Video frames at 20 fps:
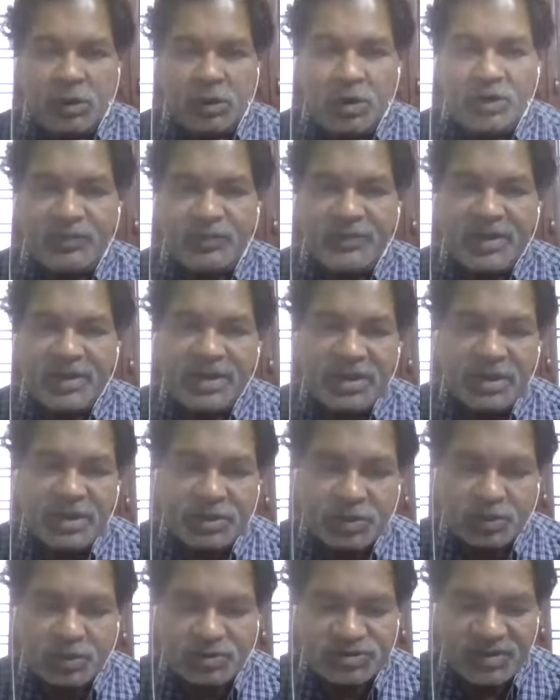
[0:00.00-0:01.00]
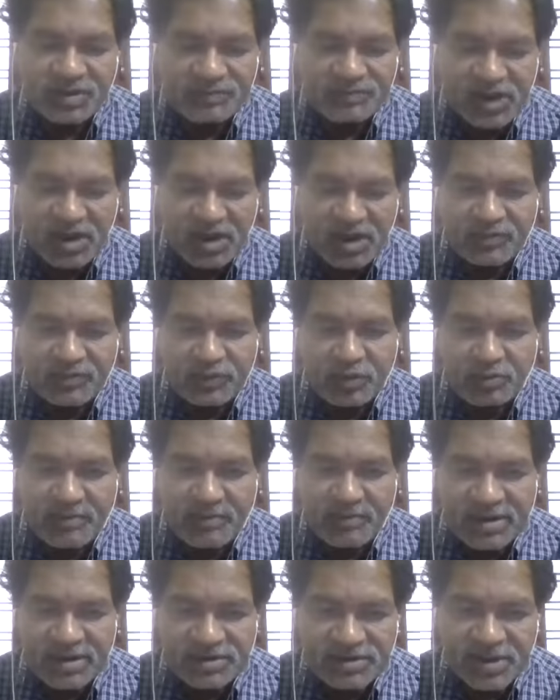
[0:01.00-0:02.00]
don't forget to subscribe to
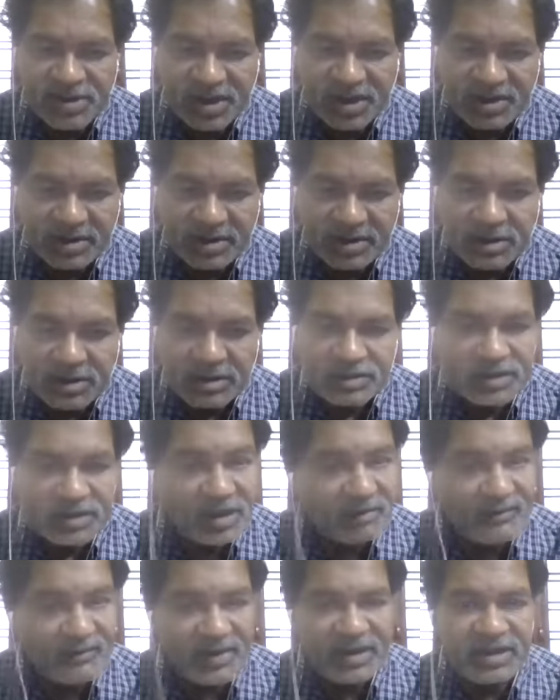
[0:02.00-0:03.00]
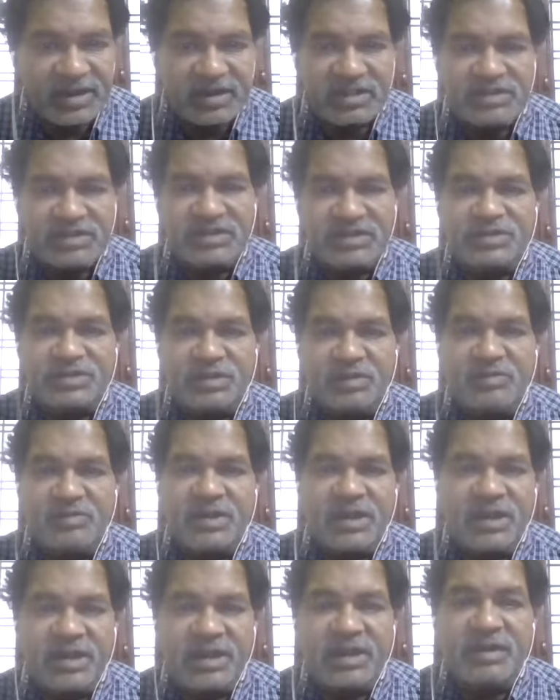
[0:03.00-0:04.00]
my channel. Thereby, it is nothing
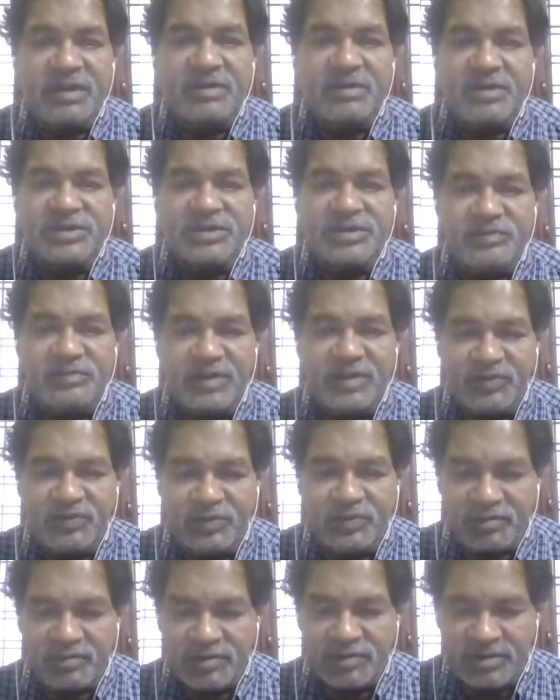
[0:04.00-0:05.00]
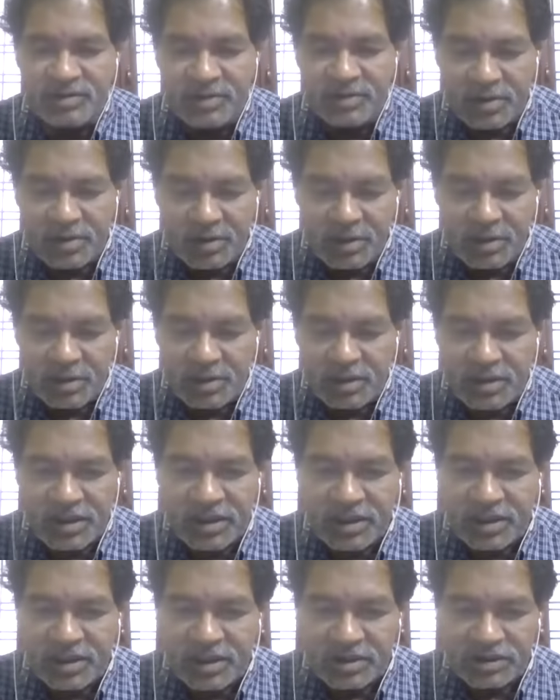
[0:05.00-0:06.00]
but an encouragement for me.
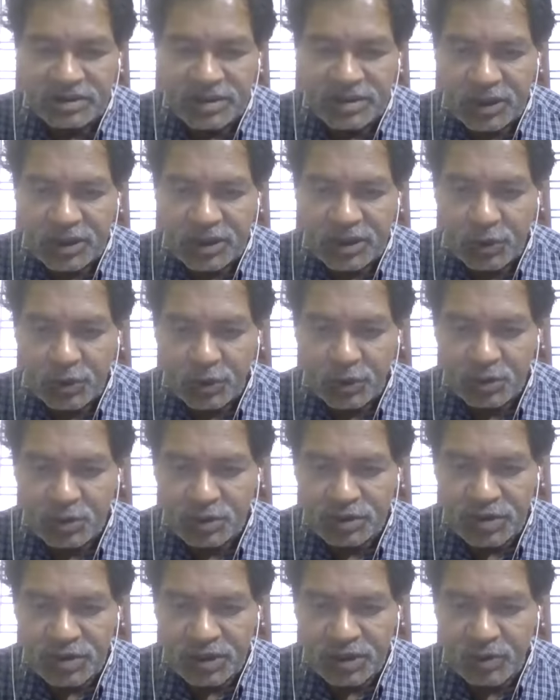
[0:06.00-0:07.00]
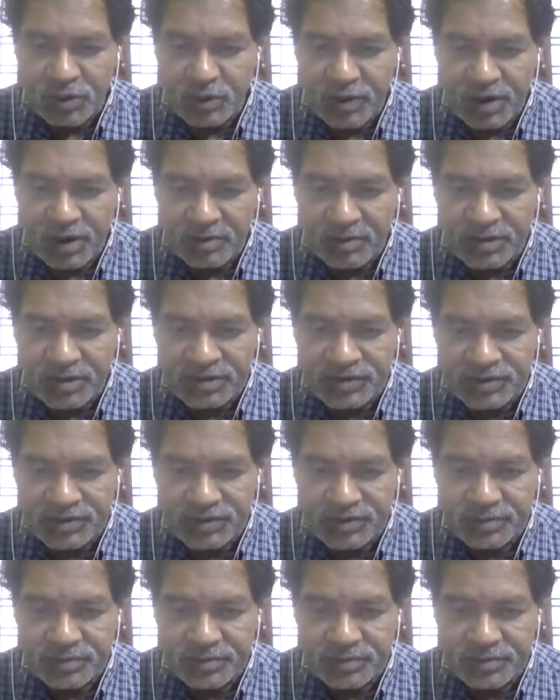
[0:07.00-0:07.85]
Okay. Thank you. Thank you very much.